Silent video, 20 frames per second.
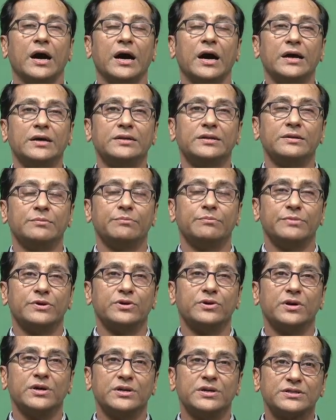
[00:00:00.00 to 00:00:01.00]
And
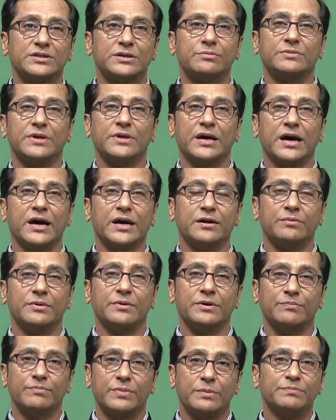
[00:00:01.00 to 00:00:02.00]
because of that,
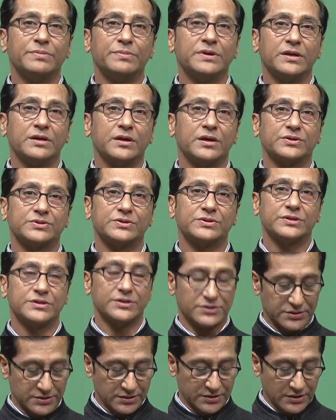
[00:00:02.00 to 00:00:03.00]
pumping
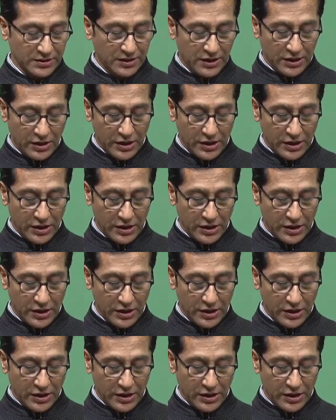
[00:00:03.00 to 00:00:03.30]
losses